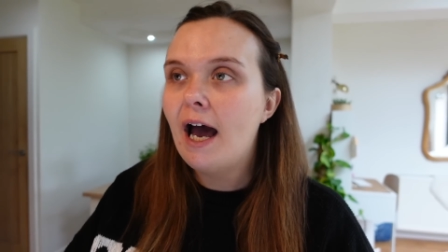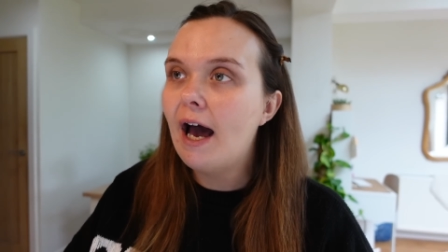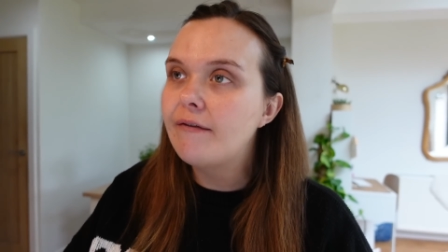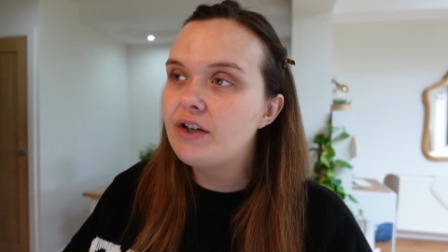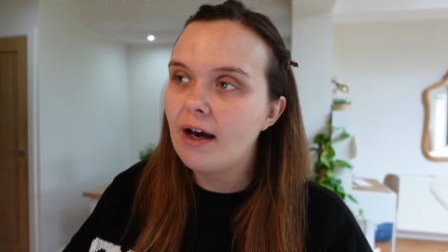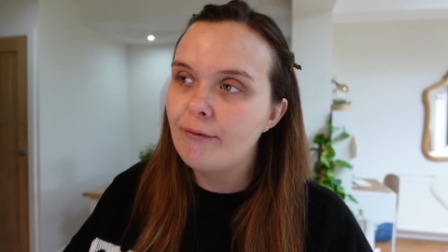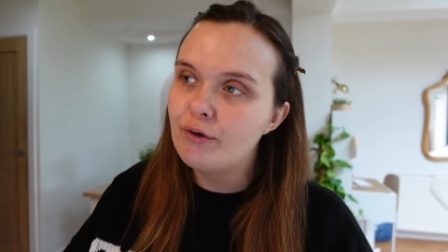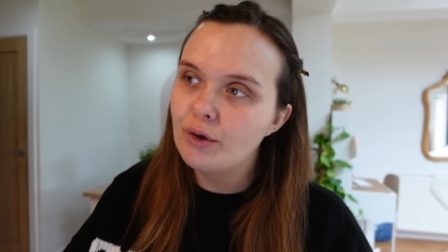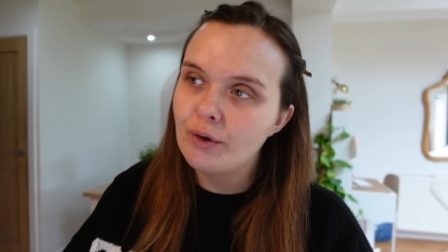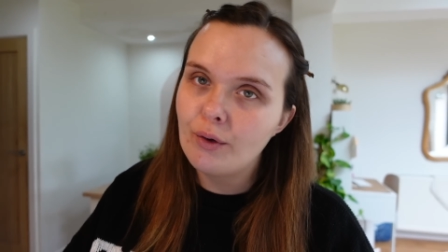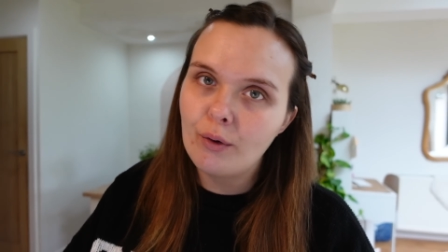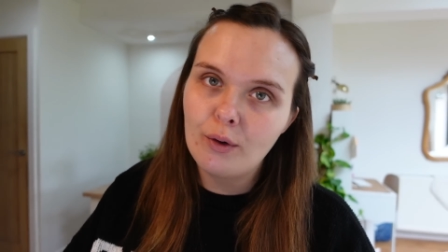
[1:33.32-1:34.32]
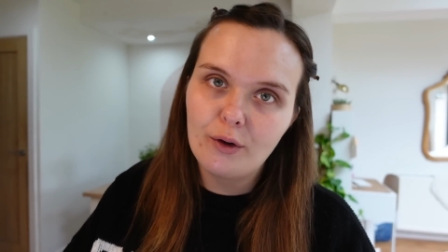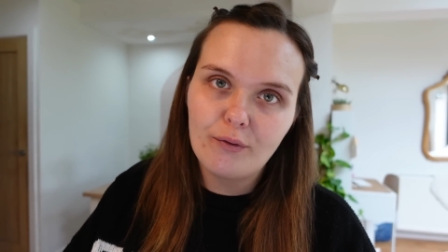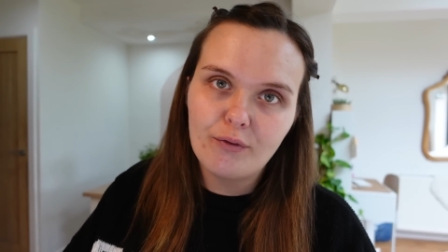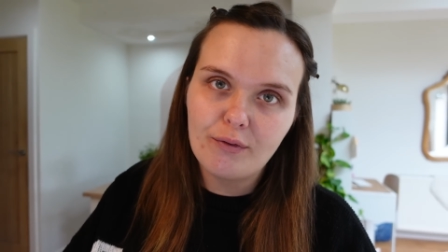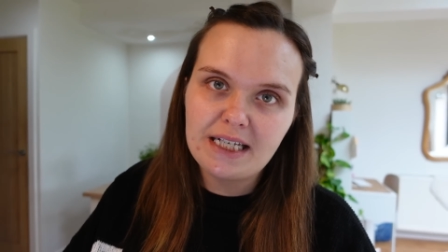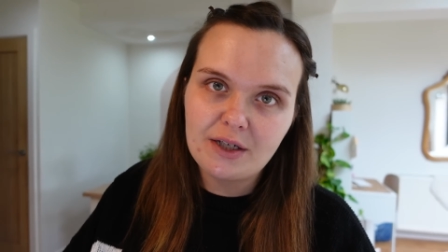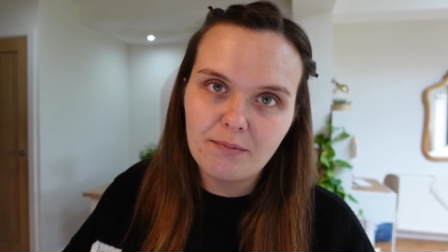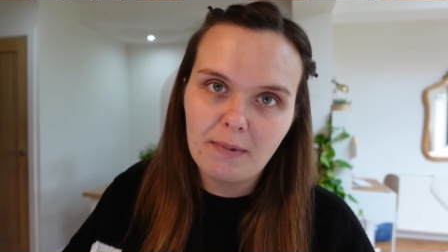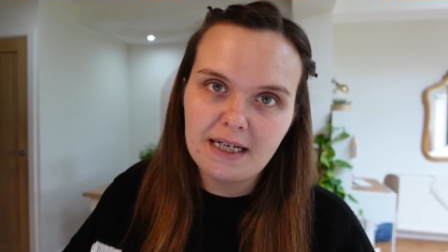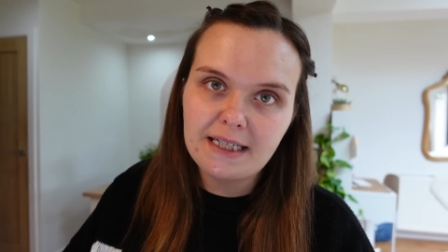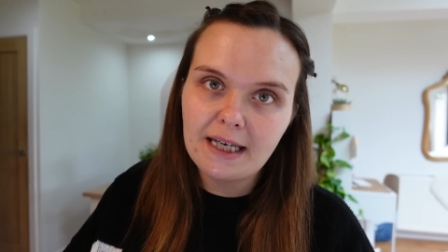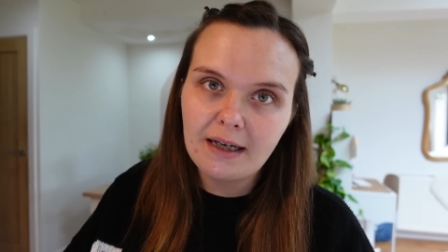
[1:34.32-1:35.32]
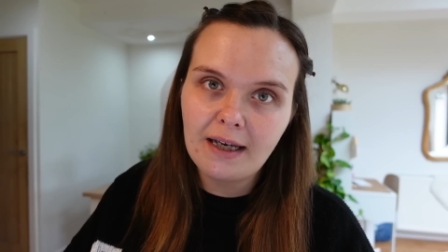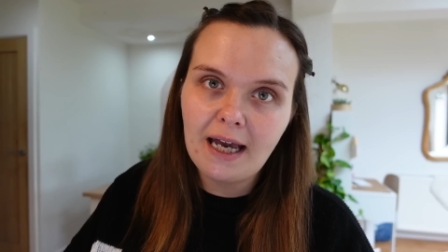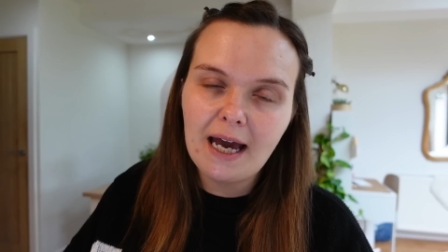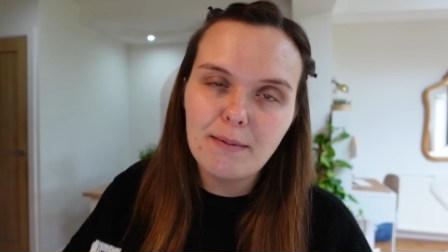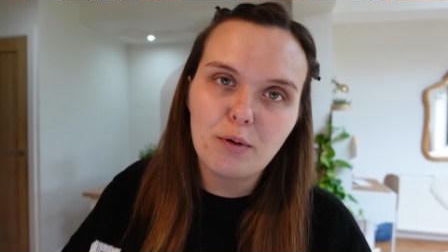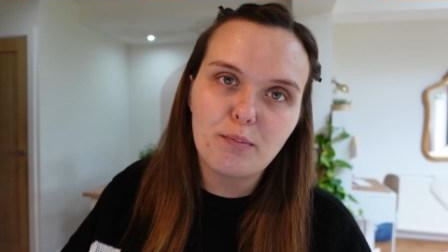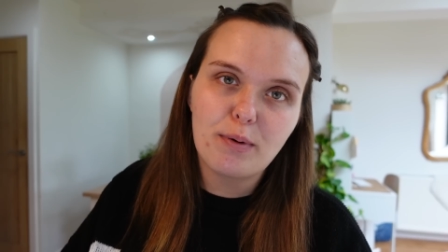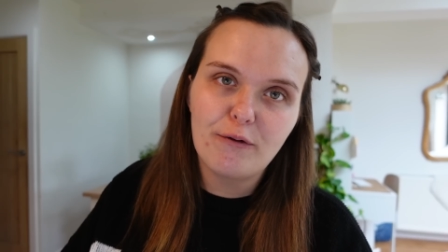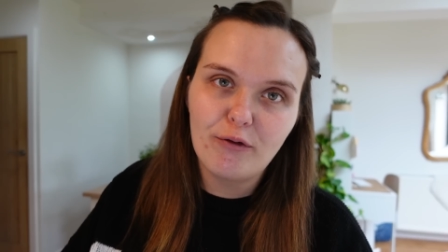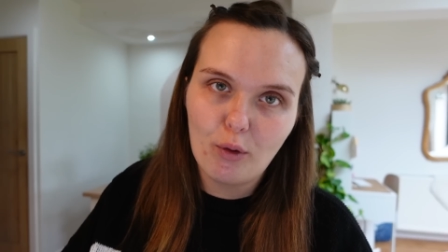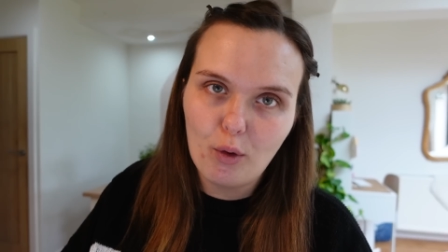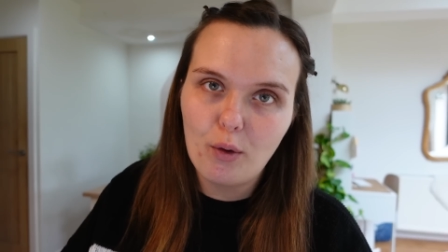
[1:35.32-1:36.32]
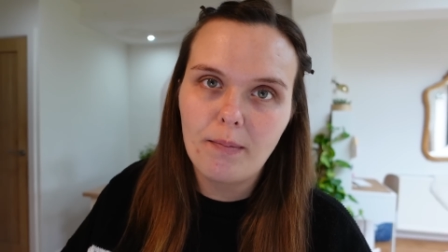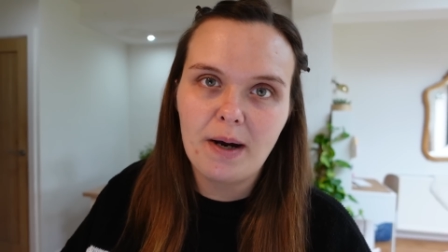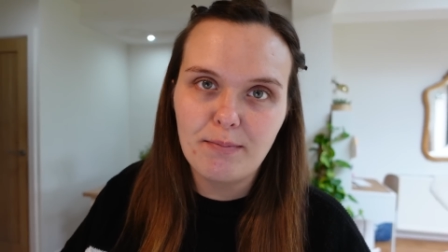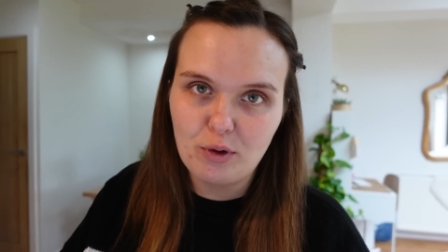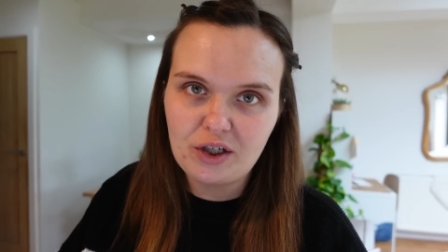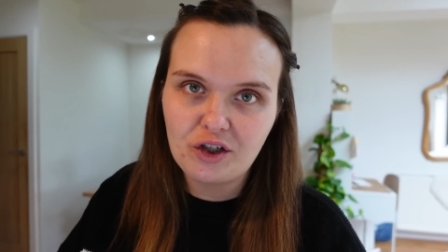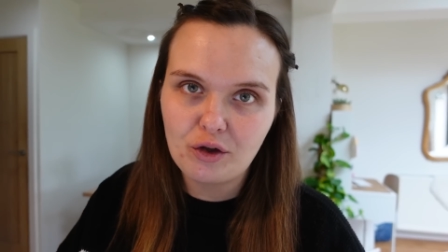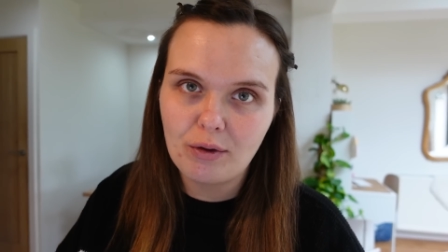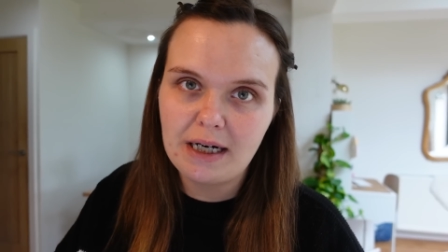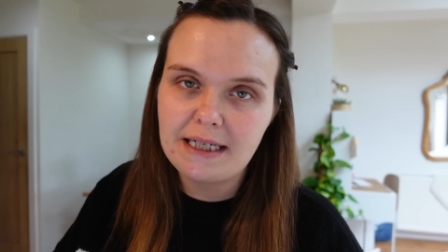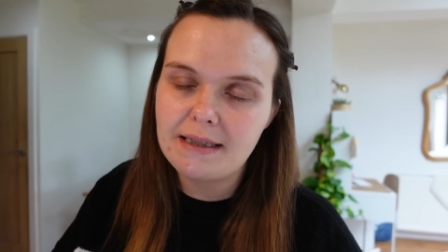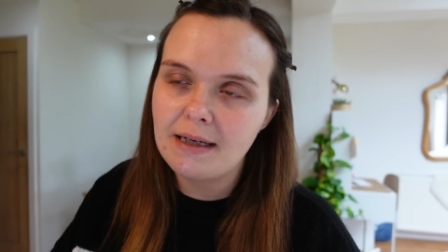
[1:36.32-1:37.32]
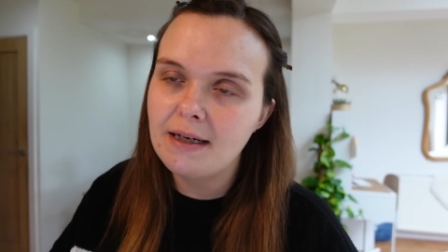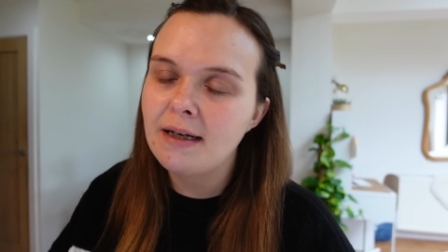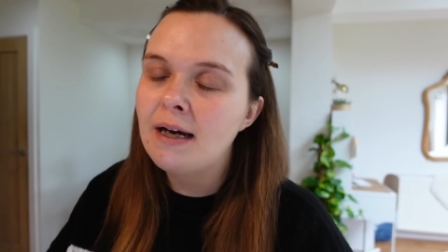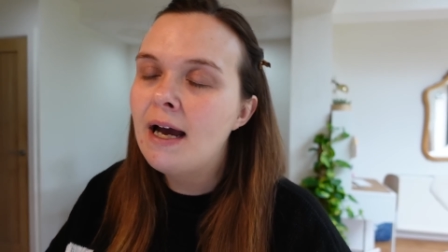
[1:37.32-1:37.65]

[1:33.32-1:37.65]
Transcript: after I've done all of the rest of my skincare, but before my moisturizer.